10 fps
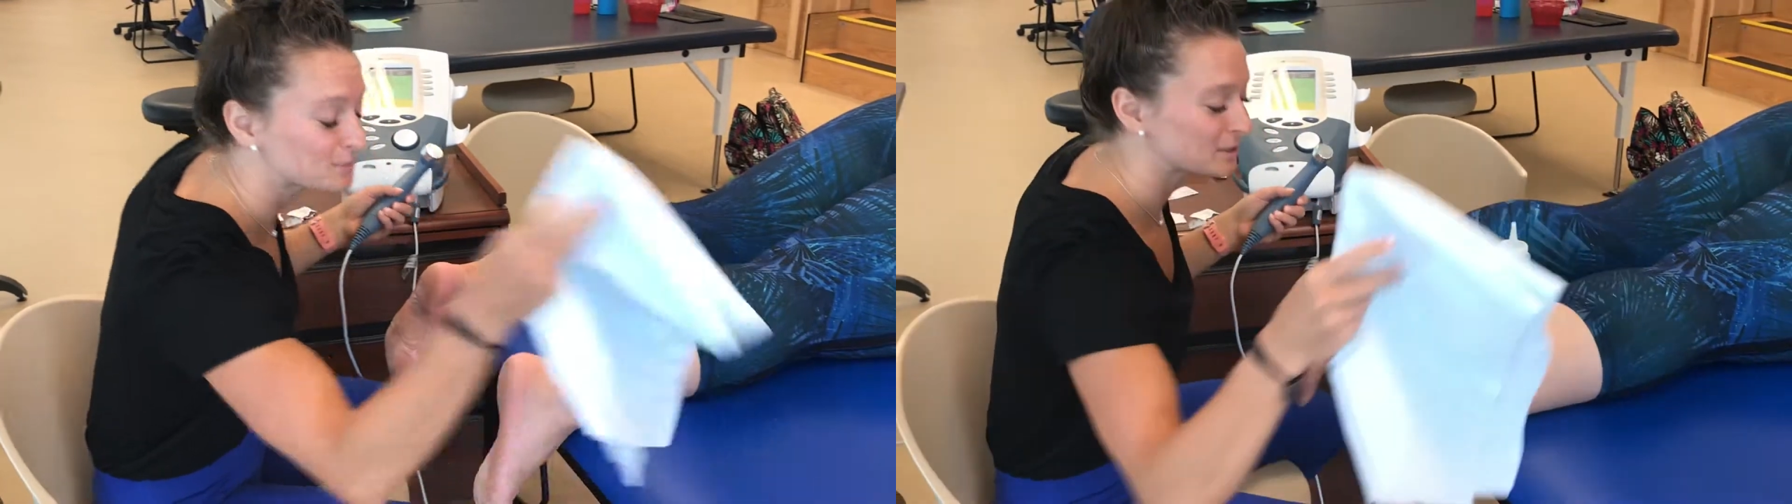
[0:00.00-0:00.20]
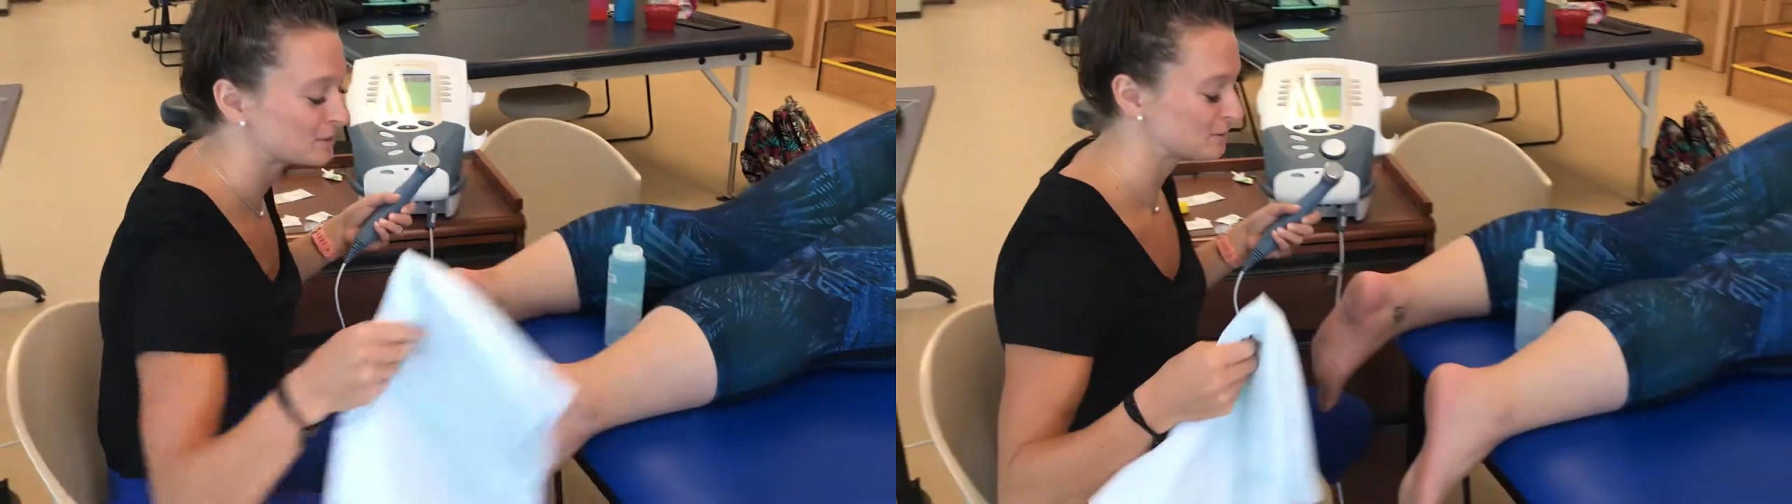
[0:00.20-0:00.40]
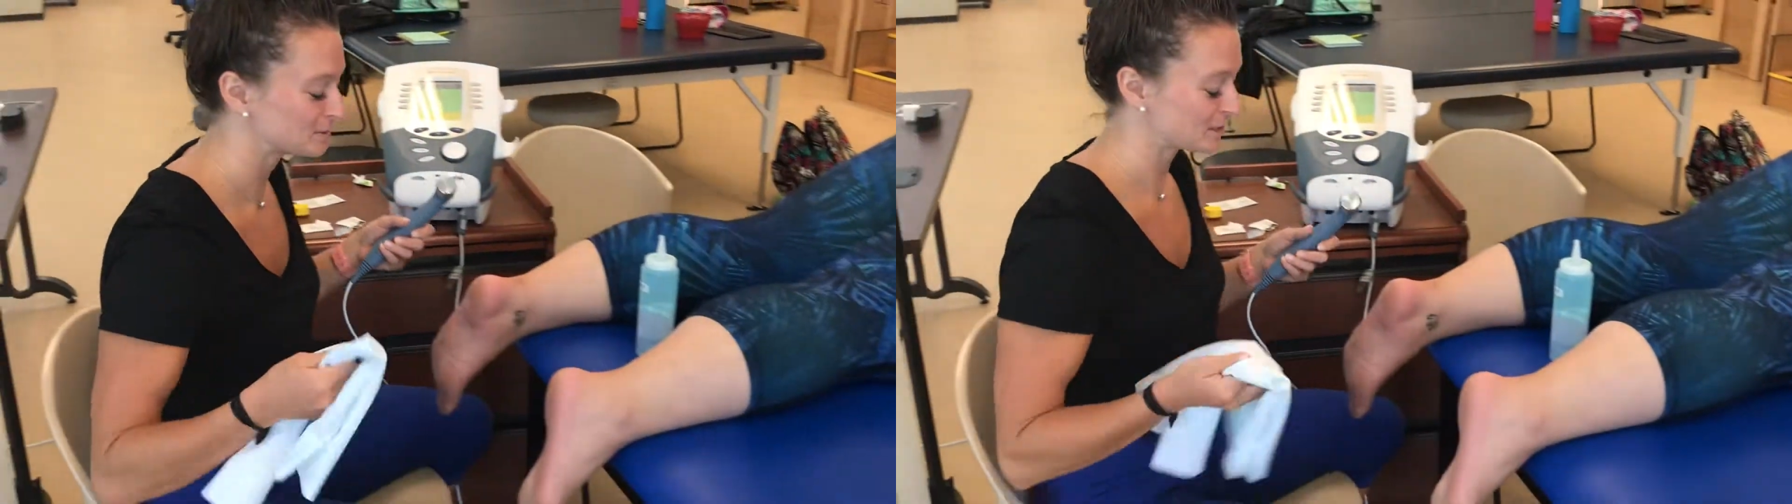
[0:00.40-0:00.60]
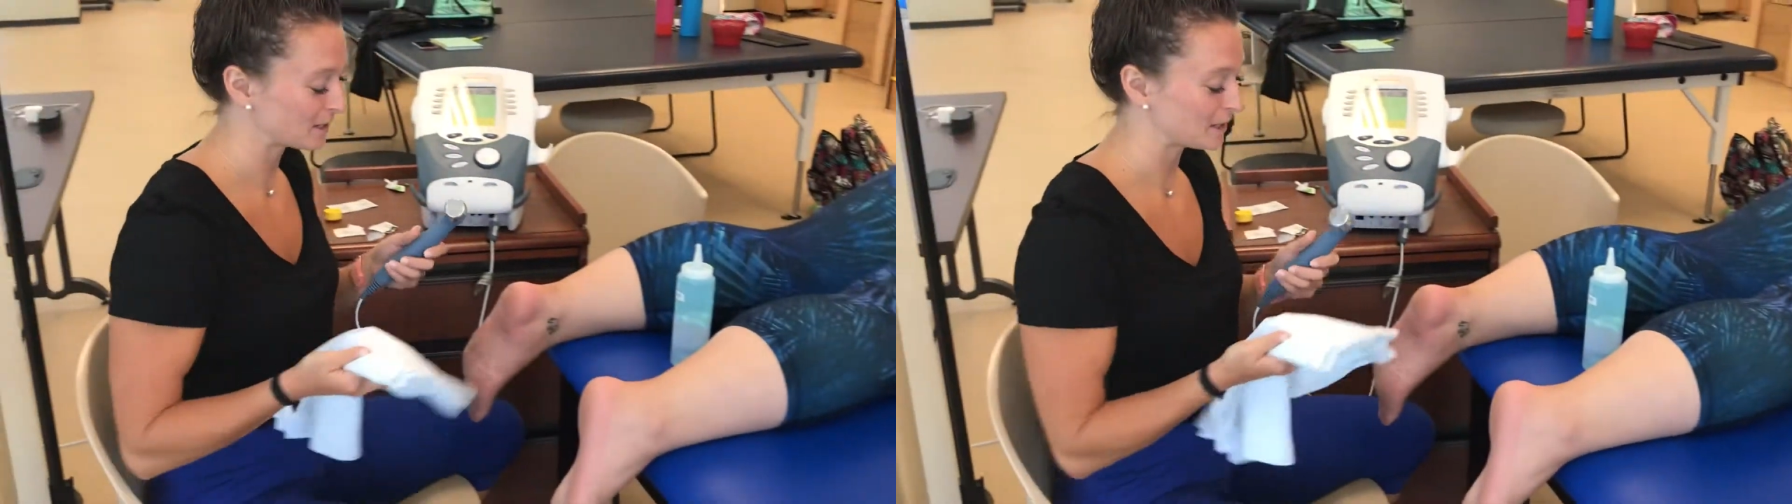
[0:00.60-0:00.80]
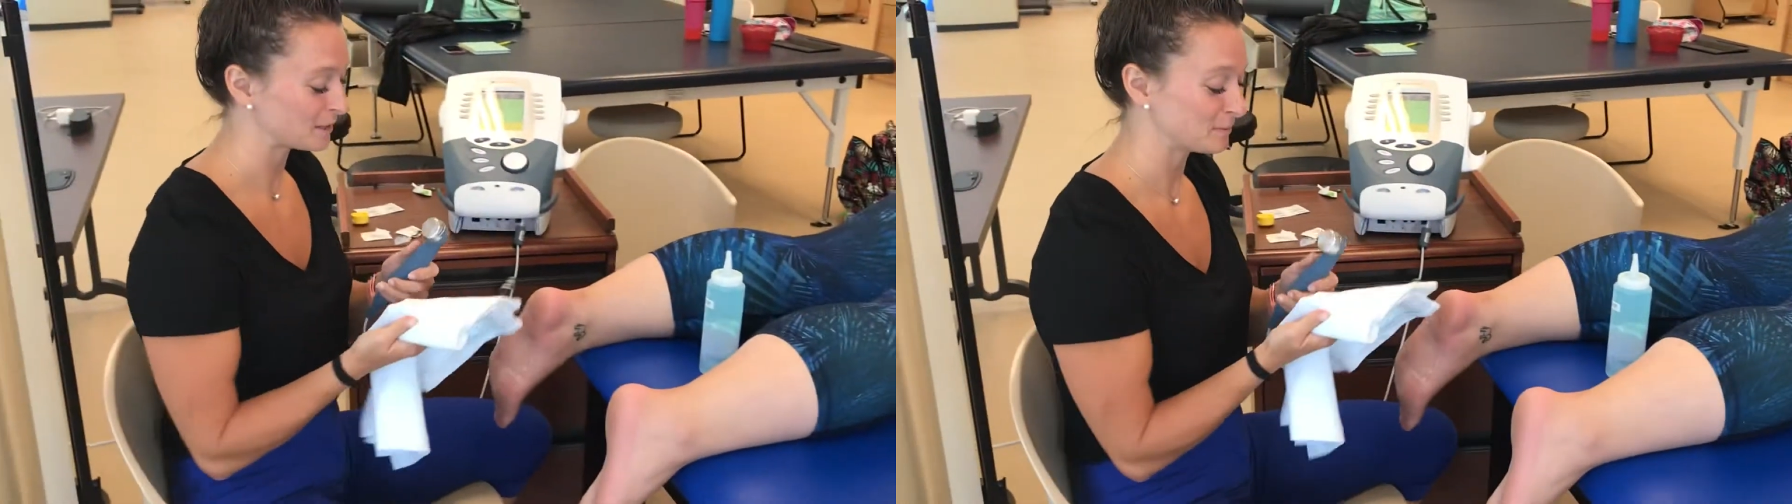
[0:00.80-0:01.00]
we're going to use
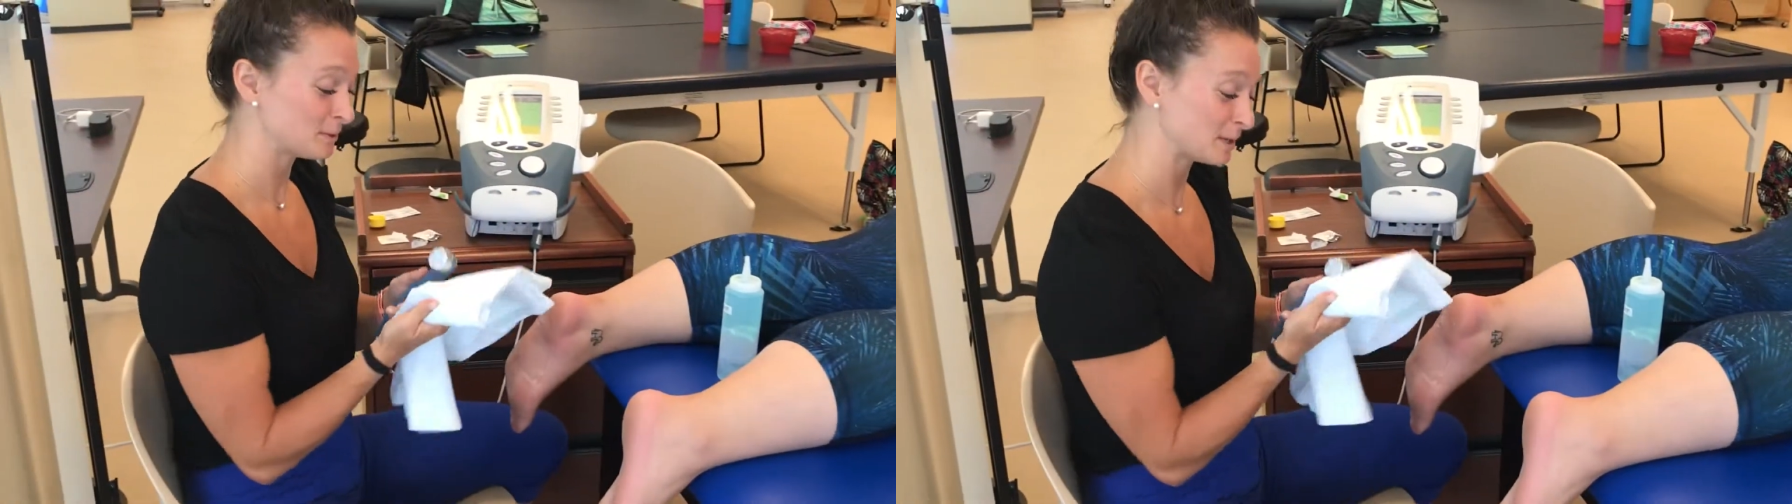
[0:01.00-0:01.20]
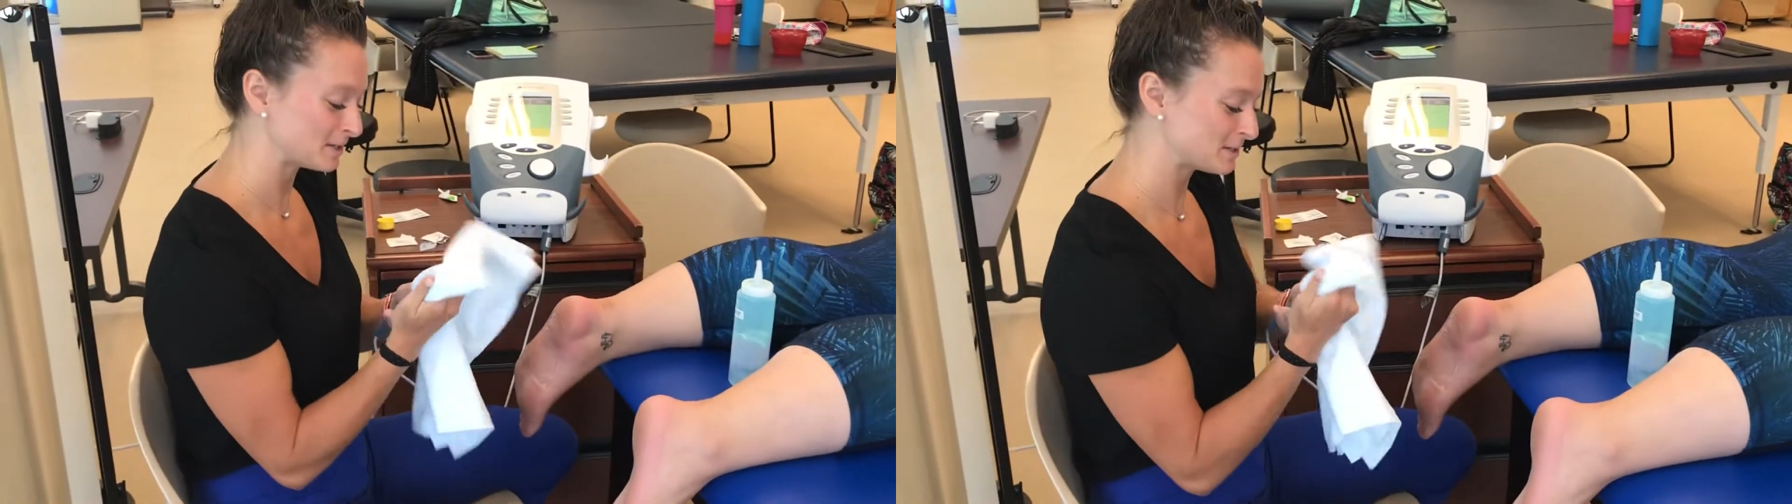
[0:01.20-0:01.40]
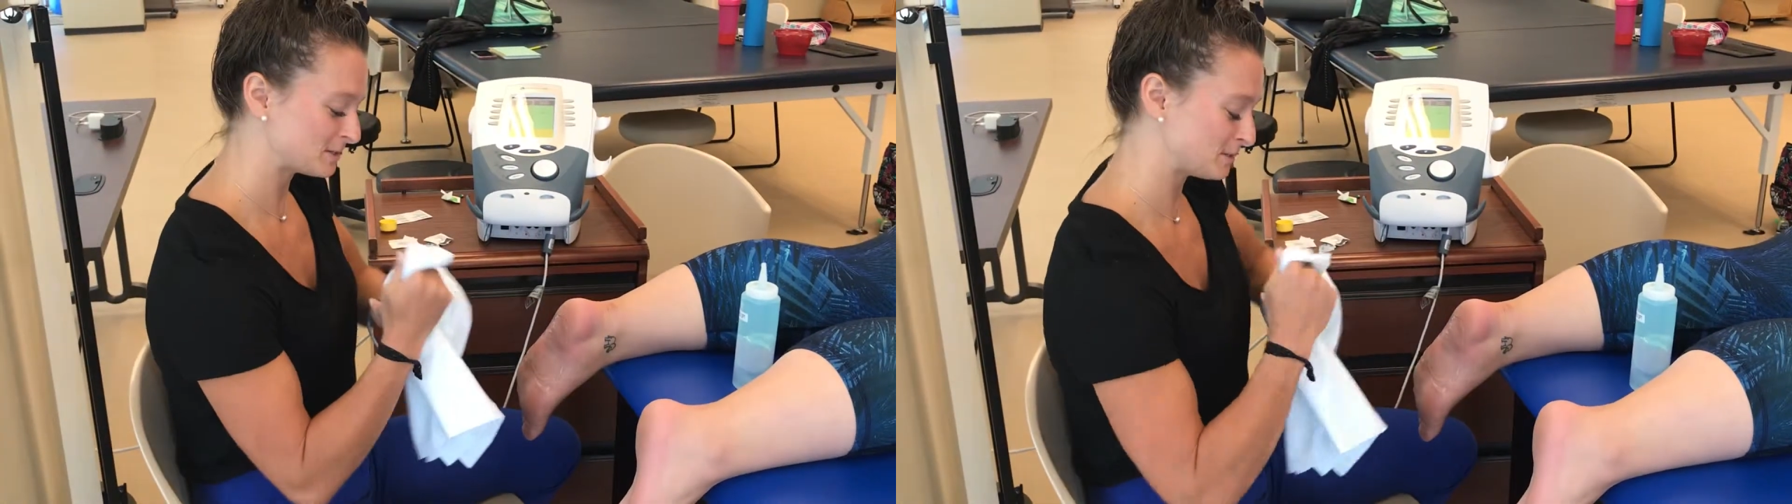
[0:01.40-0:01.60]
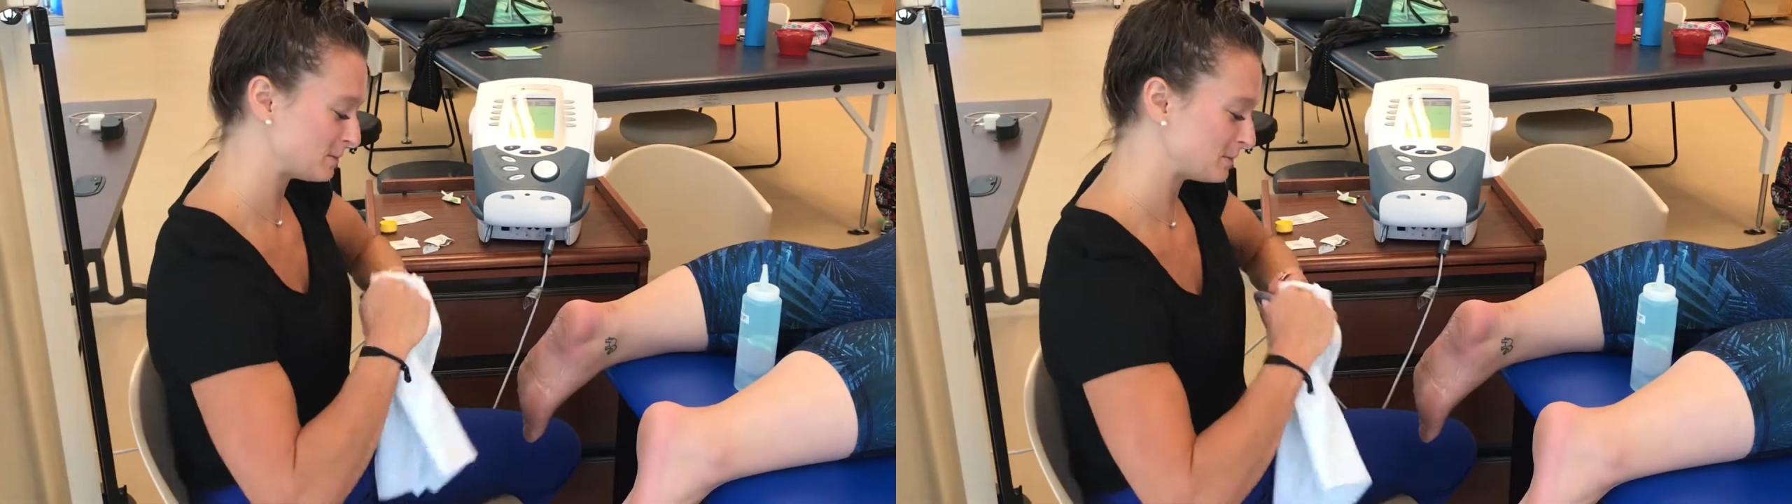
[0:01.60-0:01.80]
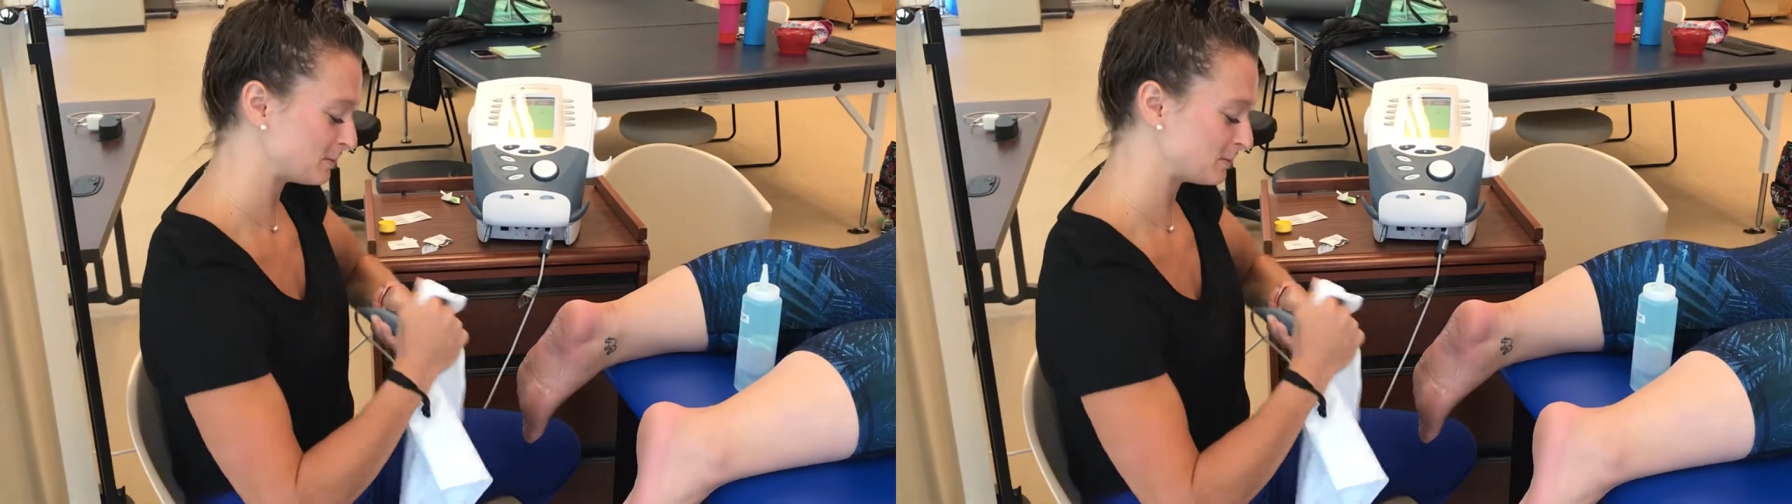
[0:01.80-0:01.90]
a pillowcase to